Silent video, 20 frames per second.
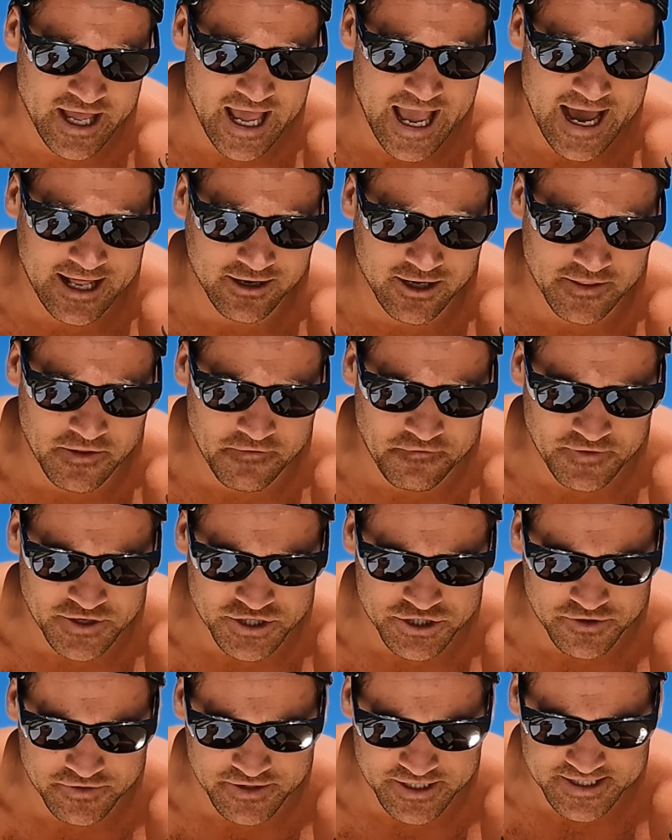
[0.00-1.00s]
Outline the
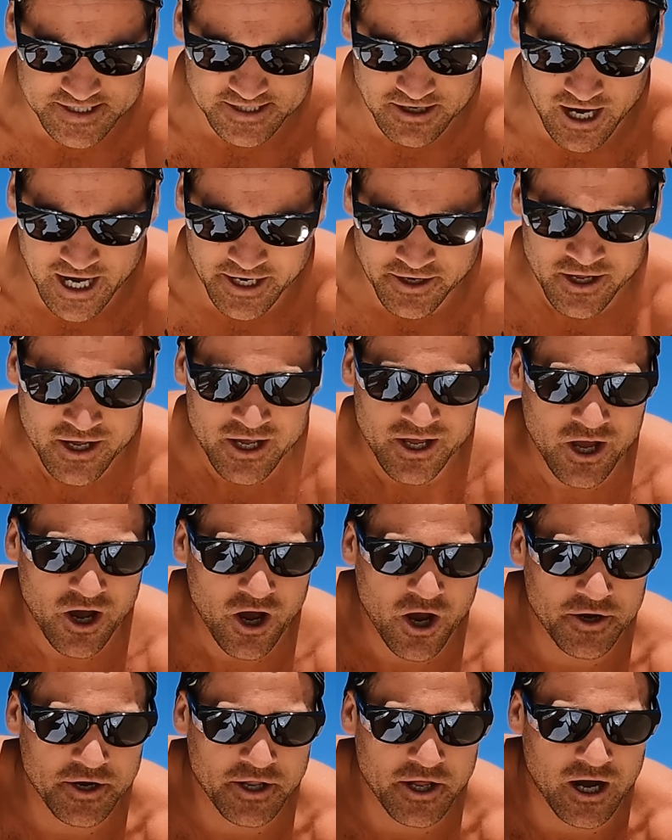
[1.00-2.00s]
fish on this side.
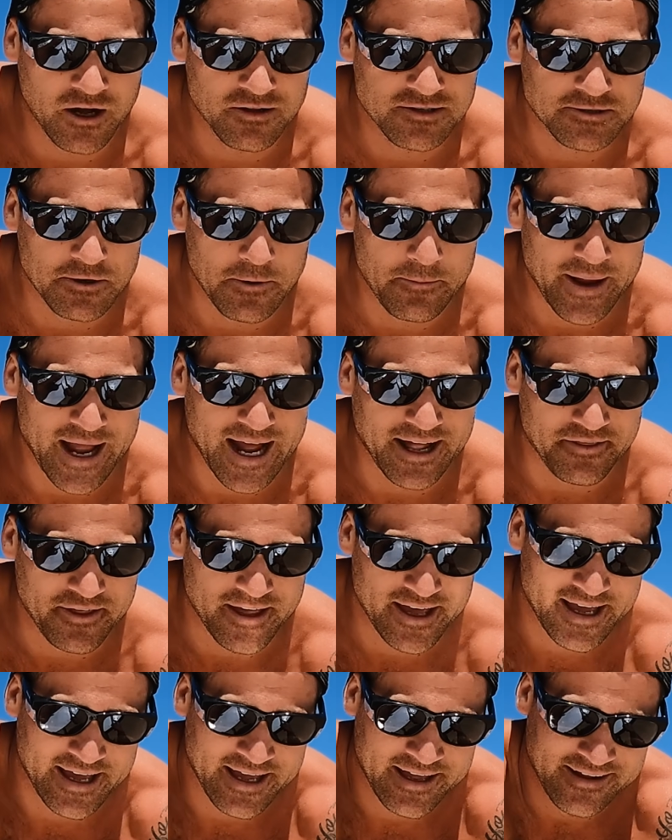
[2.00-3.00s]
Only going to about
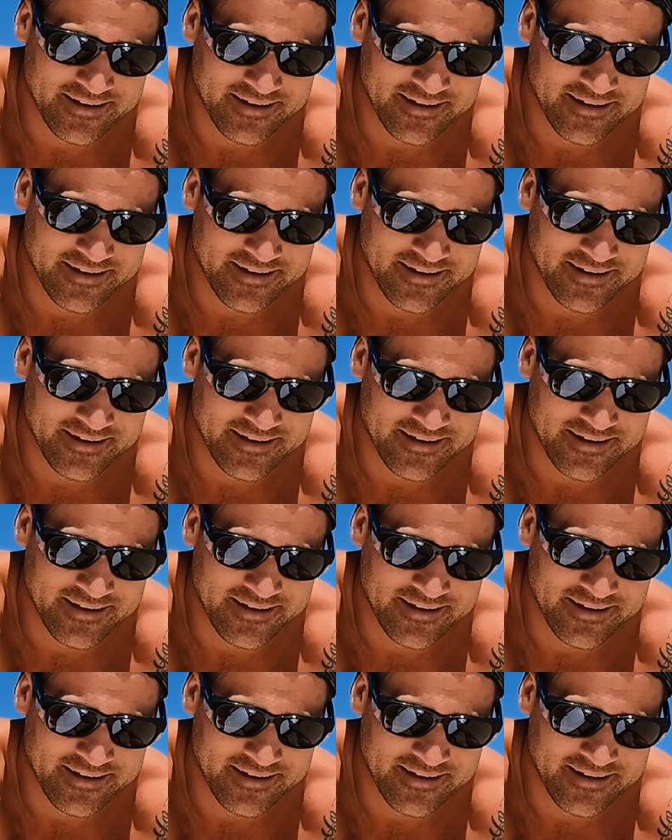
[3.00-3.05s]
there.